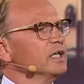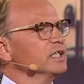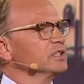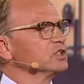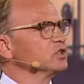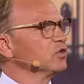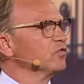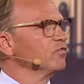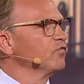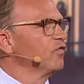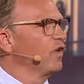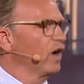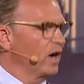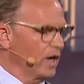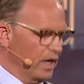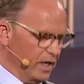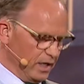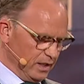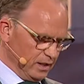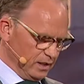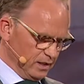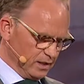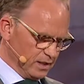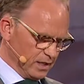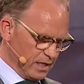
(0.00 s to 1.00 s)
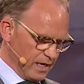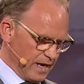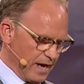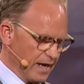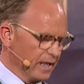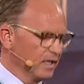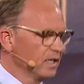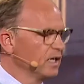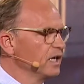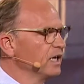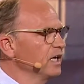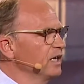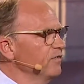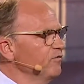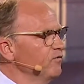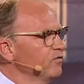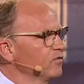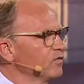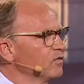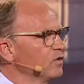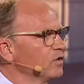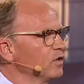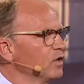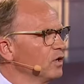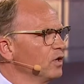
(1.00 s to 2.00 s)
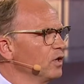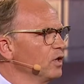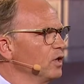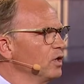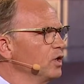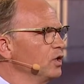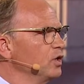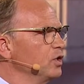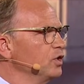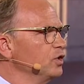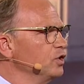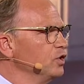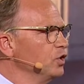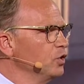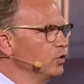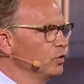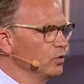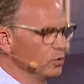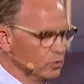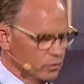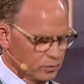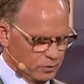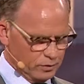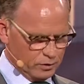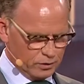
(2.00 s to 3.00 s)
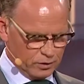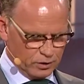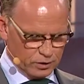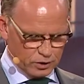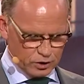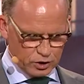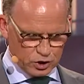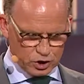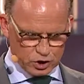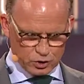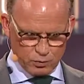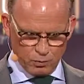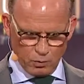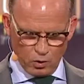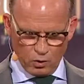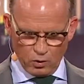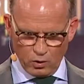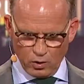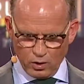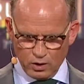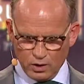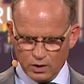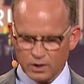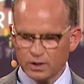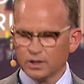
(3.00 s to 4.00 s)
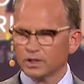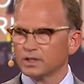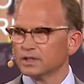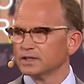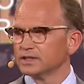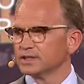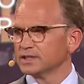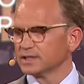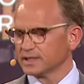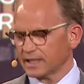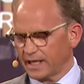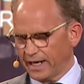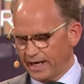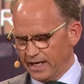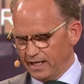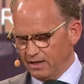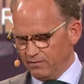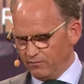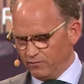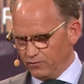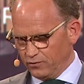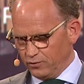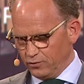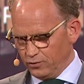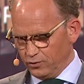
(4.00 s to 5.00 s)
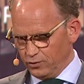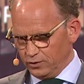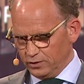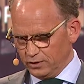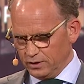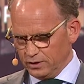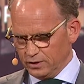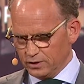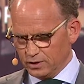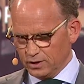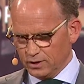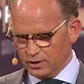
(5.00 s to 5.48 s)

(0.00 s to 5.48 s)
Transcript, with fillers: is to find and lift new small scale food,